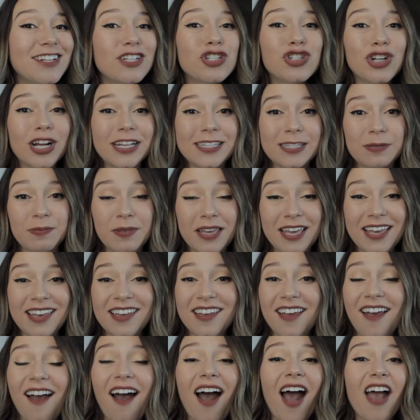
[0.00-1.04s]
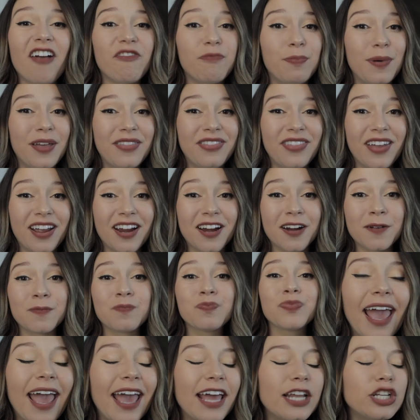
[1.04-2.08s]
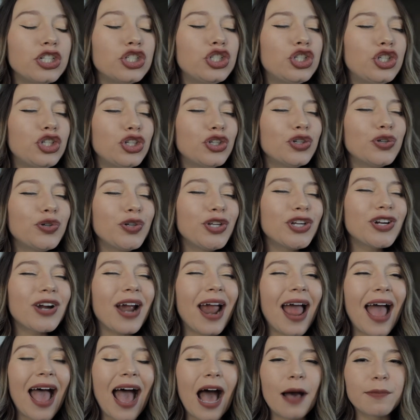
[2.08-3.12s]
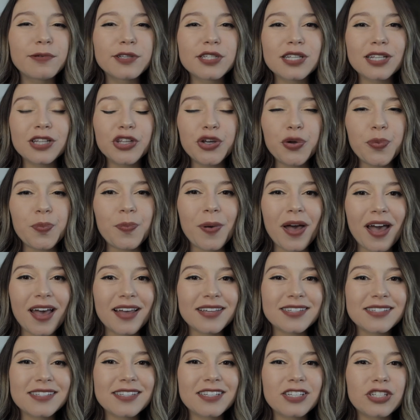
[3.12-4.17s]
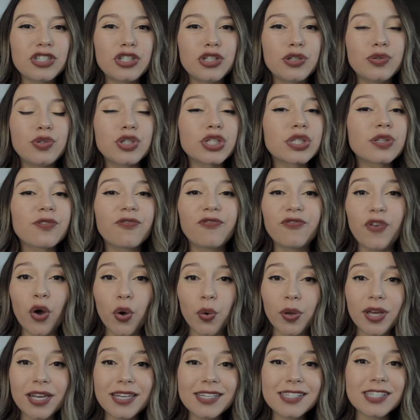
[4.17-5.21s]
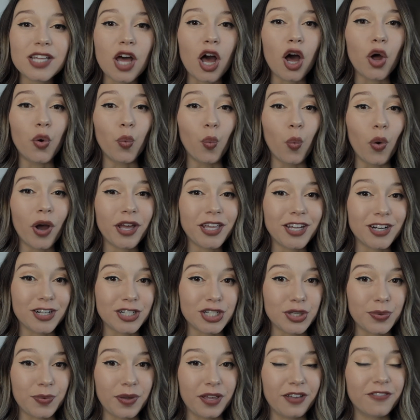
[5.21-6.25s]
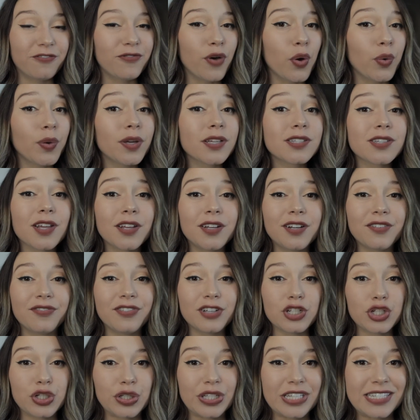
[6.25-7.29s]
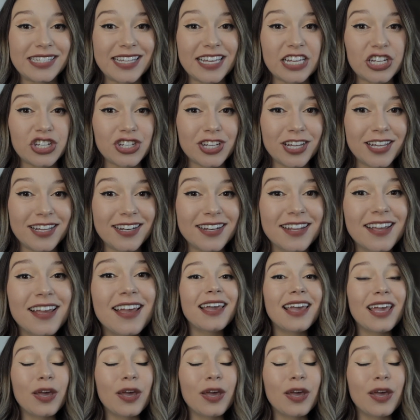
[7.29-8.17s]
Trust me, I've been there. And do your absolute best to just focus on what you're doing. Focus on your visualization.